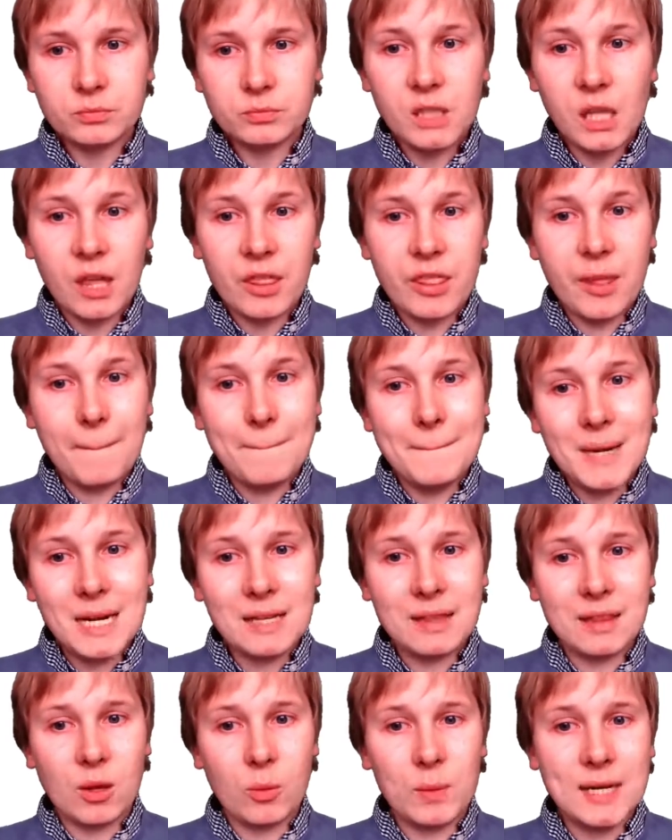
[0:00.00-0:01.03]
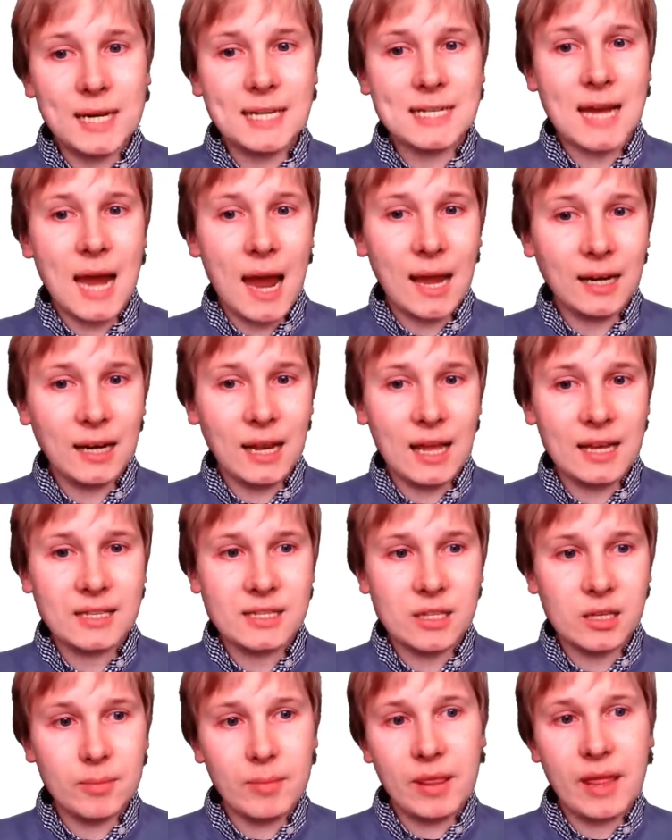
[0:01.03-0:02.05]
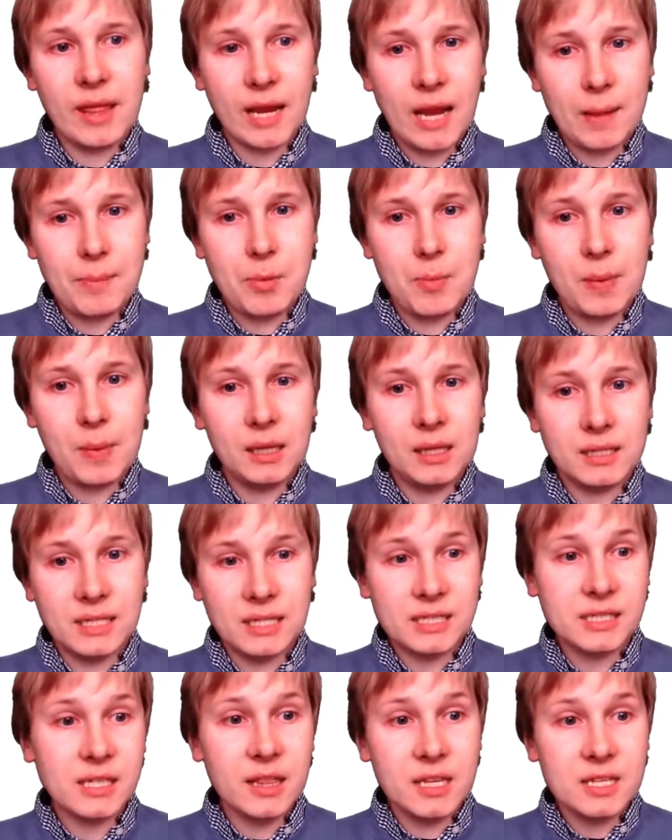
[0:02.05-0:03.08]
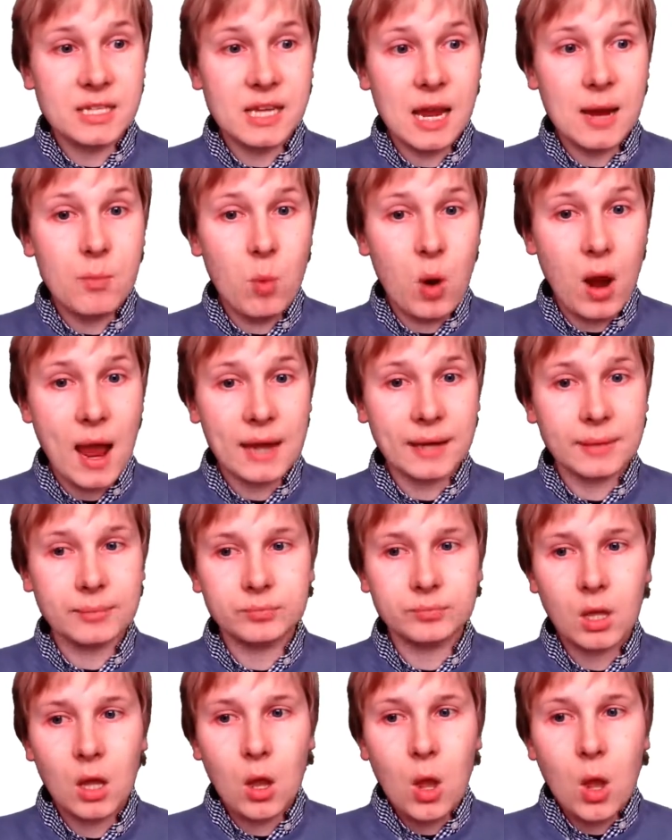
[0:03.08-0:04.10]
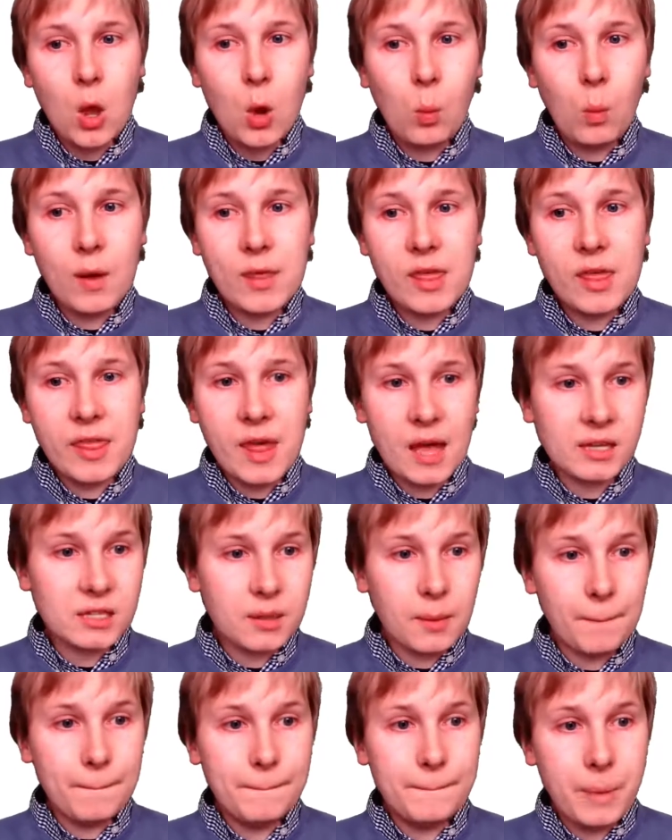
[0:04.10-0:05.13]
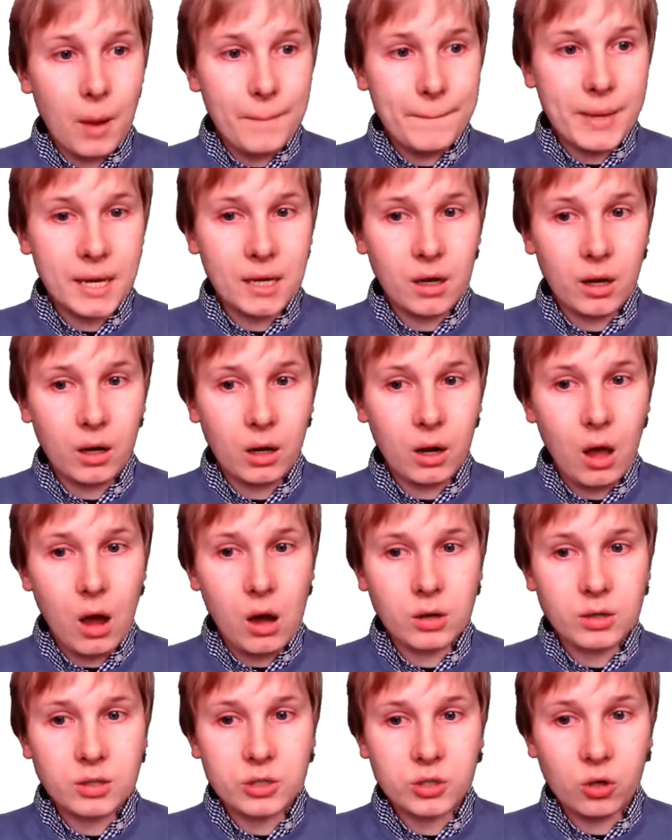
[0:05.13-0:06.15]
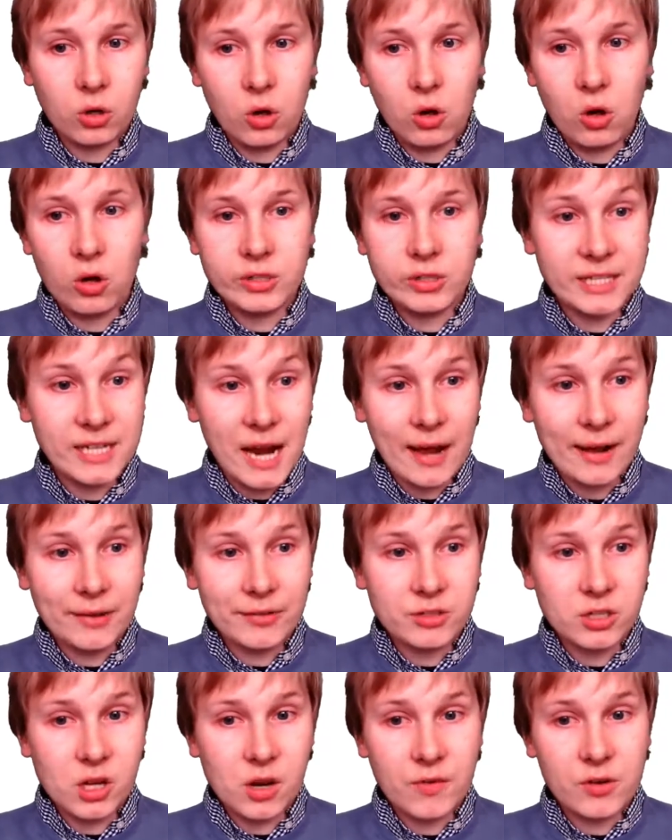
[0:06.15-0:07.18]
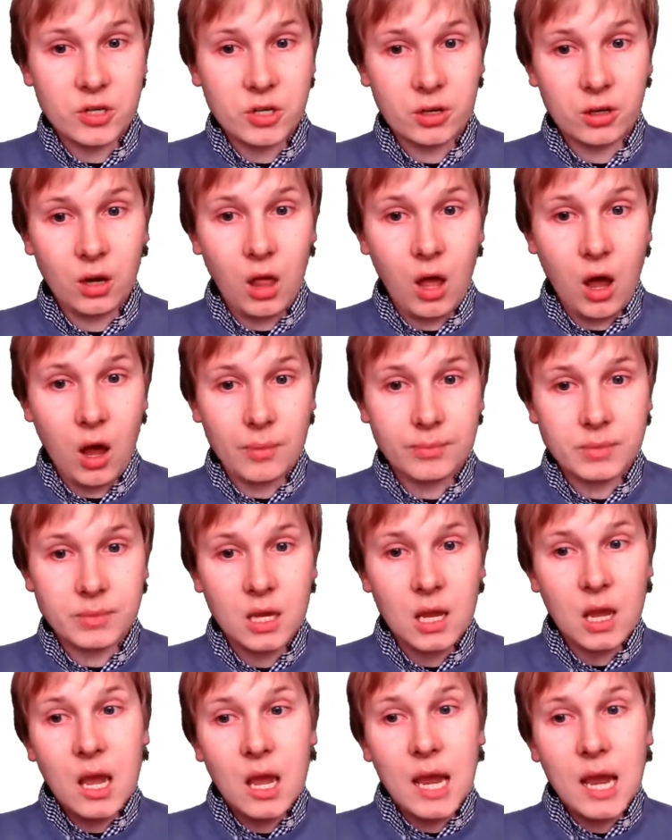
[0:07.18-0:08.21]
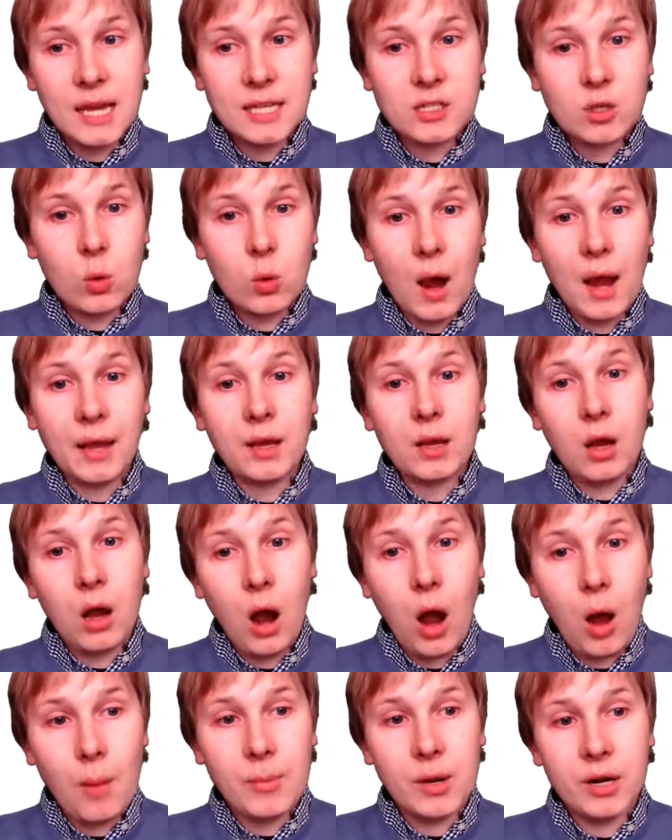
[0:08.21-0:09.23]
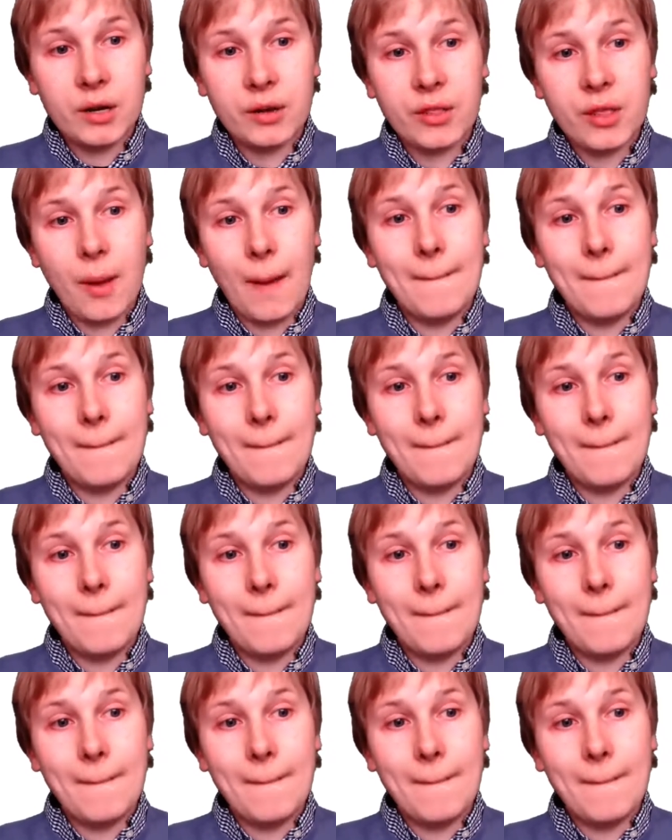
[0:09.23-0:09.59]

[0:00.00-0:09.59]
that mean that we need to analyze them and their capabilities in the same way. Whether that's bumping on locks or denial of service on alarms, it's quite common that